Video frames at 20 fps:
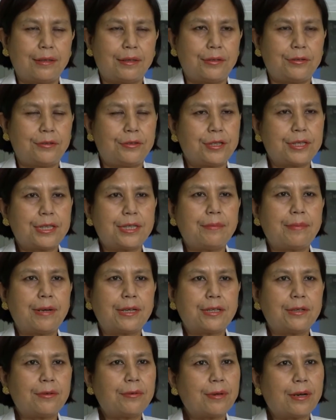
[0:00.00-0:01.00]
You just
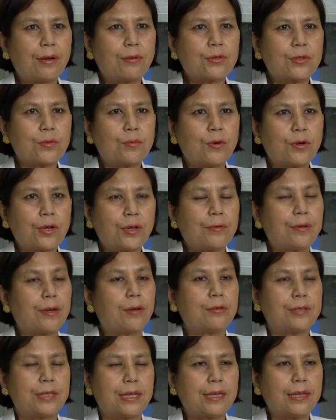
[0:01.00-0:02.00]
imagine, without smoking,
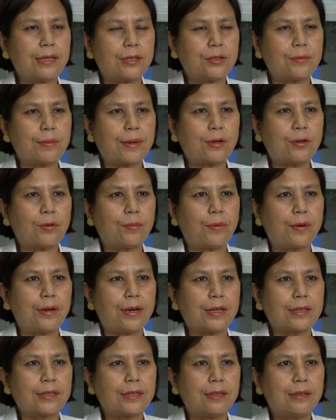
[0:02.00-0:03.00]
without taking tobacco
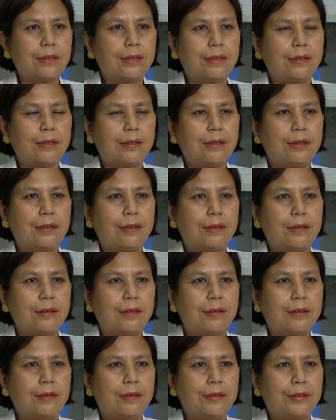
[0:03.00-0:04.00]
product,
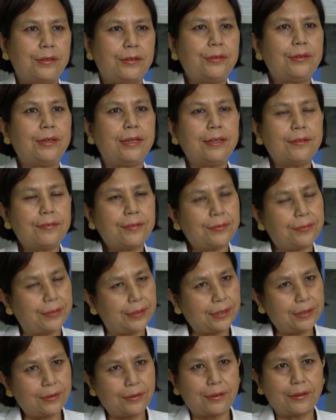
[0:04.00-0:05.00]
you live a
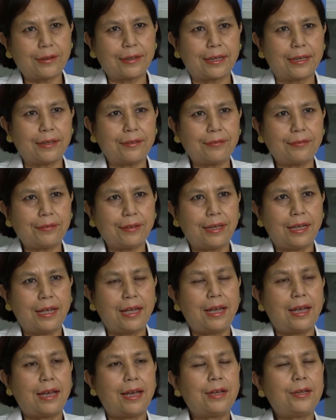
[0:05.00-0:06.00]
very long life
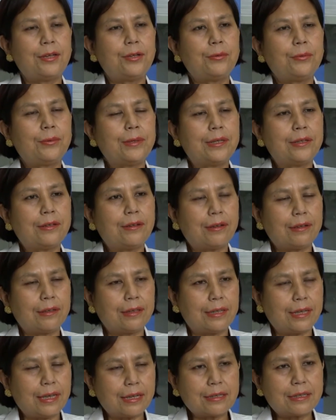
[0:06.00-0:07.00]
and you will
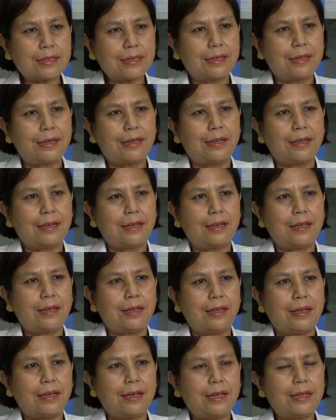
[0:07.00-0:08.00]
not get
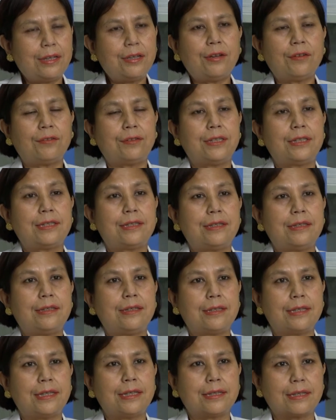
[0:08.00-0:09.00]
any of these
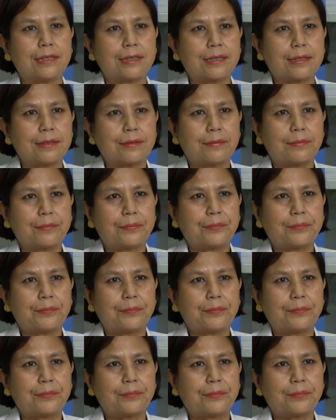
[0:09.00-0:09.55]
diseases.